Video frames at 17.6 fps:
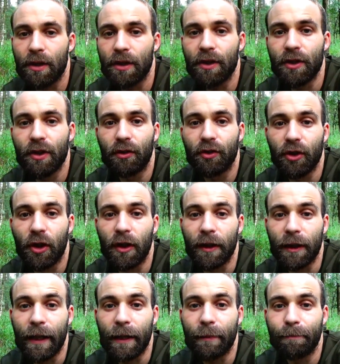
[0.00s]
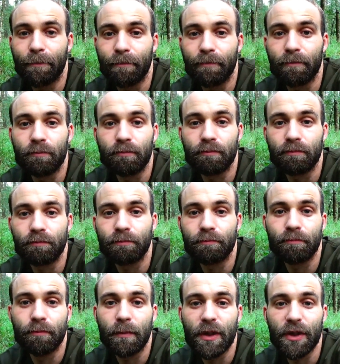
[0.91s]
Still trying to get him.
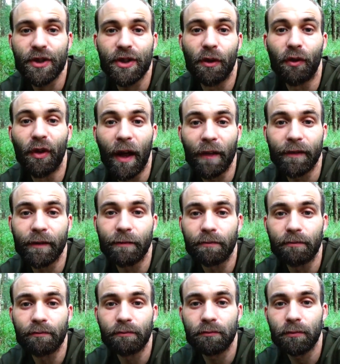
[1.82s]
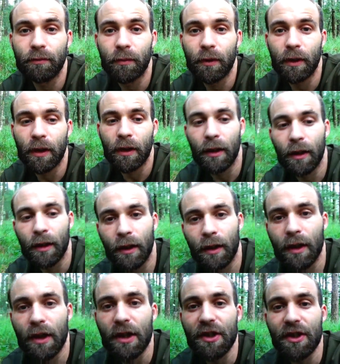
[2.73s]
Still nothing.
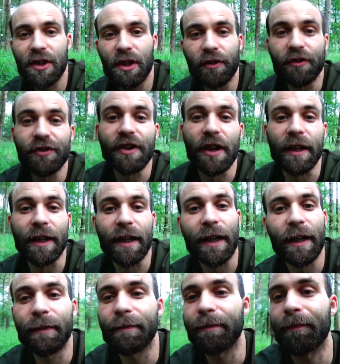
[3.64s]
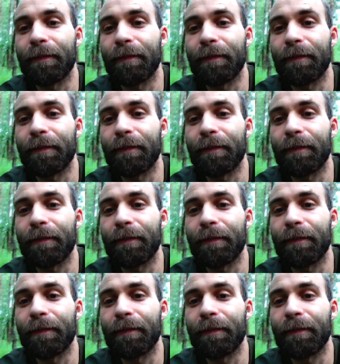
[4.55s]
Still stuck here.